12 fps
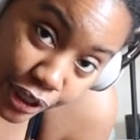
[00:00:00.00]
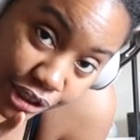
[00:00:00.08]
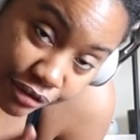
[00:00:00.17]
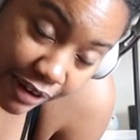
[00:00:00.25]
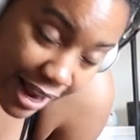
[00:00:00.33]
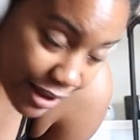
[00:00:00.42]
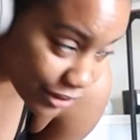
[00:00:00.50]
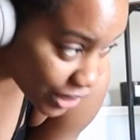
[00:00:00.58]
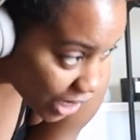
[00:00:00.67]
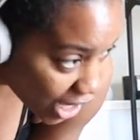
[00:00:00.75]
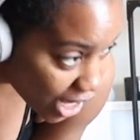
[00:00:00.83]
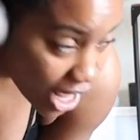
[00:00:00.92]
Round
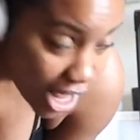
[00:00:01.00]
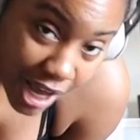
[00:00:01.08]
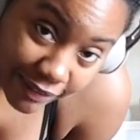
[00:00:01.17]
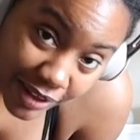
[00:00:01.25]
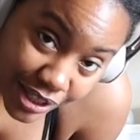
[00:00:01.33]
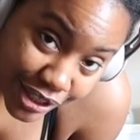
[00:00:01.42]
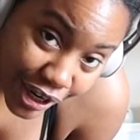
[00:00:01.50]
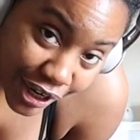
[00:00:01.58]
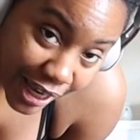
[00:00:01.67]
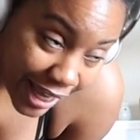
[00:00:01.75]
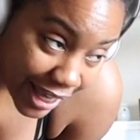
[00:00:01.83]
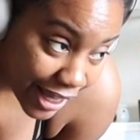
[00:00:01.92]
of the
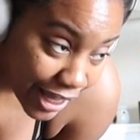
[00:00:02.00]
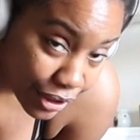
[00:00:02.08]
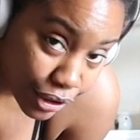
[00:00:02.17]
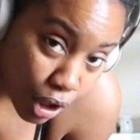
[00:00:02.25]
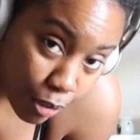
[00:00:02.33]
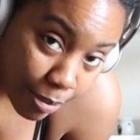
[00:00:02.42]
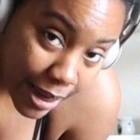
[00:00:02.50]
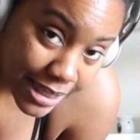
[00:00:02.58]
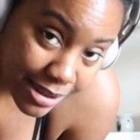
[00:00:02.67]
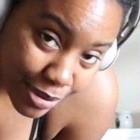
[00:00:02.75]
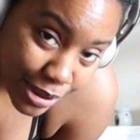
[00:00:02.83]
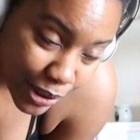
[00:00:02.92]
circuit, no breaks
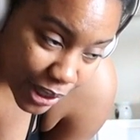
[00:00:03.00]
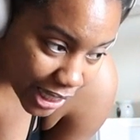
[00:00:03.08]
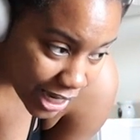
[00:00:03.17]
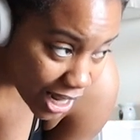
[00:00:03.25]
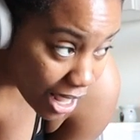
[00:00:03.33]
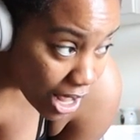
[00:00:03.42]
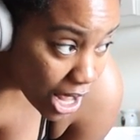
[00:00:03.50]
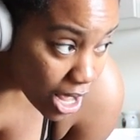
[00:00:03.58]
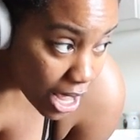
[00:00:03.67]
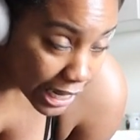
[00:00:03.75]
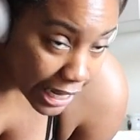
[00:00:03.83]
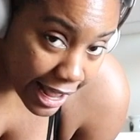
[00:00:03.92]
in between,
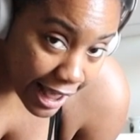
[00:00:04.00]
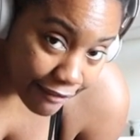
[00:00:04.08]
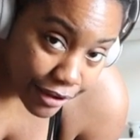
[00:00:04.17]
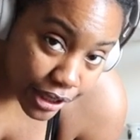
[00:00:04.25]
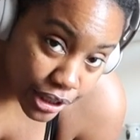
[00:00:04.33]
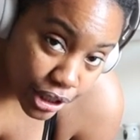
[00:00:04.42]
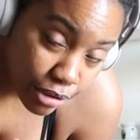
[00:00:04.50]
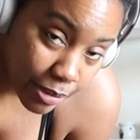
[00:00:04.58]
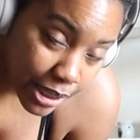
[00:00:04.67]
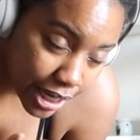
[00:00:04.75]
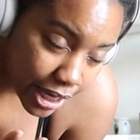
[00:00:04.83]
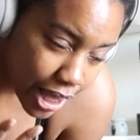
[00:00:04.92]
and I have a
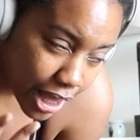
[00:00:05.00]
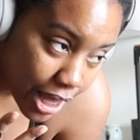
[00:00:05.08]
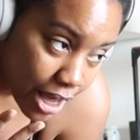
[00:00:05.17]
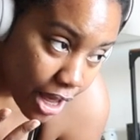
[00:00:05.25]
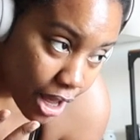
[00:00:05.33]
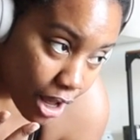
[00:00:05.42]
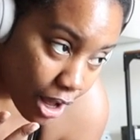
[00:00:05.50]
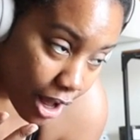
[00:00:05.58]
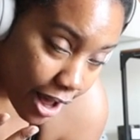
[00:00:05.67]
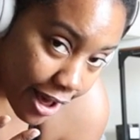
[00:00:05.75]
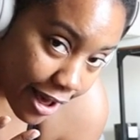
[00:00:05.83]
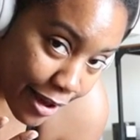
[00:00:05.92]
2-minute
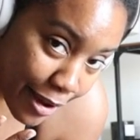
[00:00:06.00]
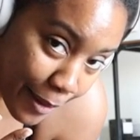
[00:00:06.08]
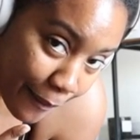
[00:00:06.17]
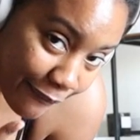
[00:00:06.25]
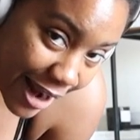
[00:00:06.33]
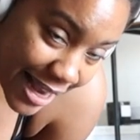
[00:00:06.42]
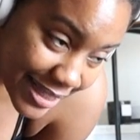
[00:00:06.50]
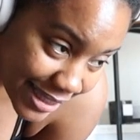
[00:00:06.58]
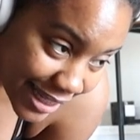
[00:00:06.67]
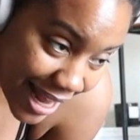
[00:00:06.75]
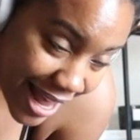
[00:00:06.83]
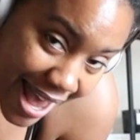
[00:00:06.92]
rest,
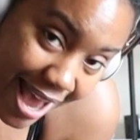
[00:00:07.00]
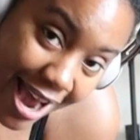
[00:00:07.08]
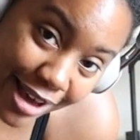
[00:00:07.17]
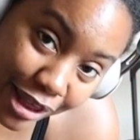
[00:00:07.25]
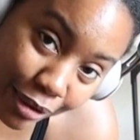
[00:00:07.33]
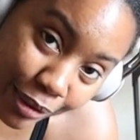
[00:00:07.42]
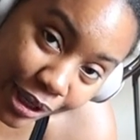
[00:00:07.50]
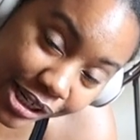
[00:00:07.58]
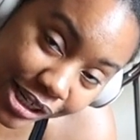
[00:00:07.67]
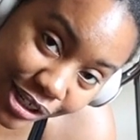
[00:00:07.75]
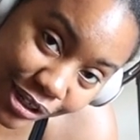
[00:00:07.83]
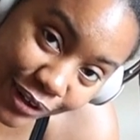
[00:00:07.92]
and then we're
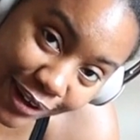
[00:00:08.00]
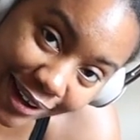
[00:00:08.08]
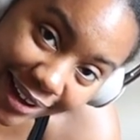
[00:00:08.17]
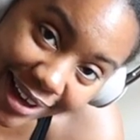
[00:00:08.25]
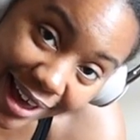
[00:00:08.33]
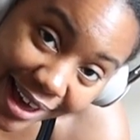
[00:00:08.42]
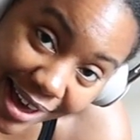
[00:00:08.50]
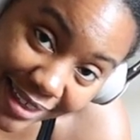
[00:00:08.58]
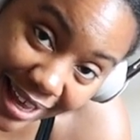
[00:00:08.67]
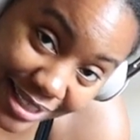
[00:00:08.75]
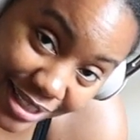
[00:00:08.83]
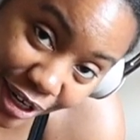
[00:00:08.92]
gonna do
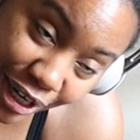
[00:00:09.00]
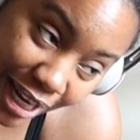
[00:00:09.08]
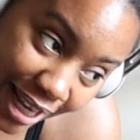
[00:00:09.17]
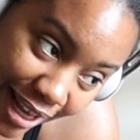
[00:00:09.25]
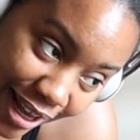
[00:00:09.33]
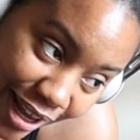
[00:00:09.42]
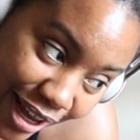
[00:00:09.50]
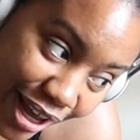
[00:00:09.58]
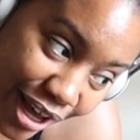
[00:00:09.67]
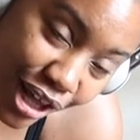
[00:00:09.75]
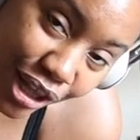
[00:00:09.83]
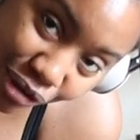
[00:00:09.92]
that circuit
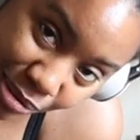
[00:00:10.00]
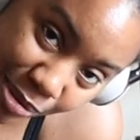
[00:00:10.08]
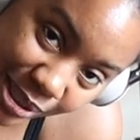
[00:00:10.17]
3 more